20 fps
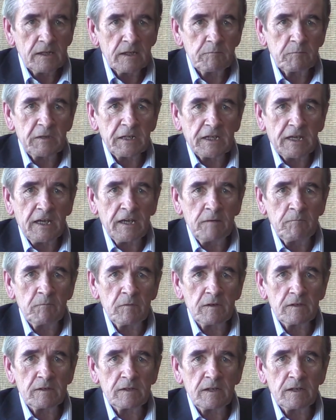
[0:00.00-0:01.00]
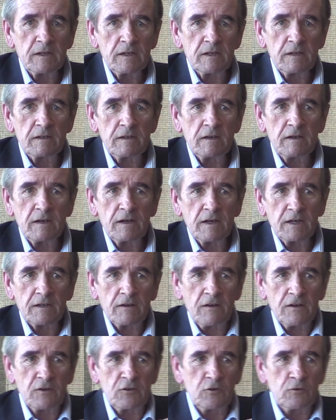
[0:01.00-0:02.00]
it
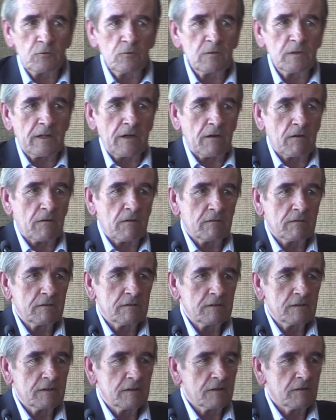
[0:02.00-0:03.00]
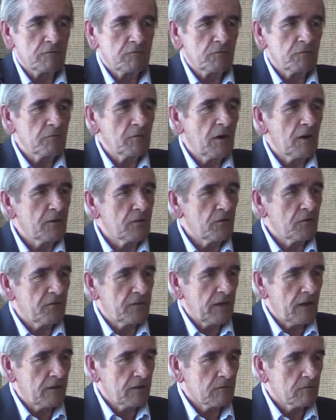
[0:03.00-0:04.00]
got a new layer of
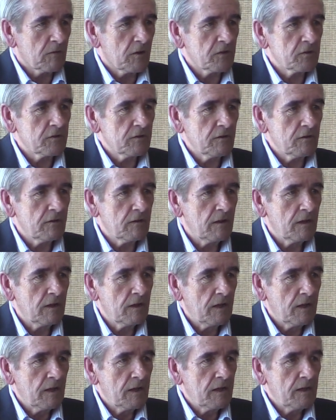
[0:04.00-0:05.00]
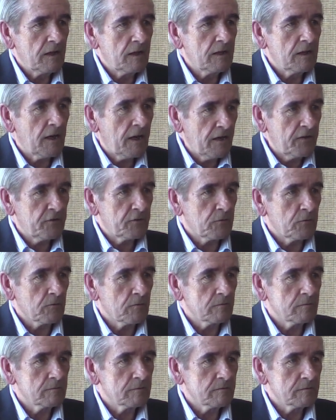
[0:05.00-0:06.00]
understanding Russia in high school.
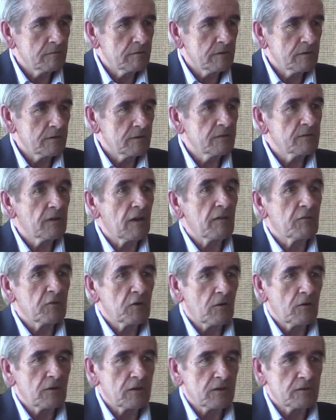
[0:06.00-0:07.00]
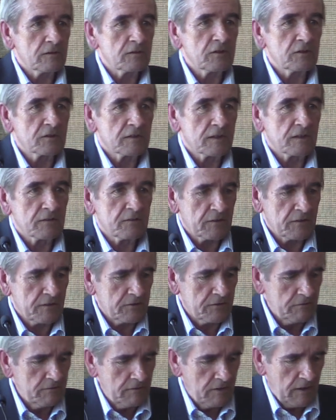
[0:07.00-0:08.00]
This Evan Hardy Collegiate
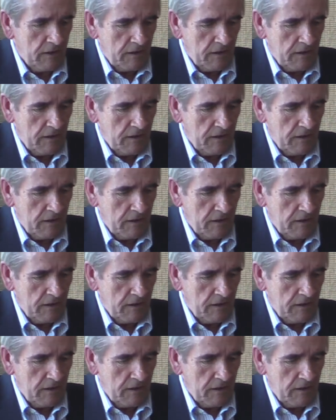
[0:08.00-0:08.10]
Institute,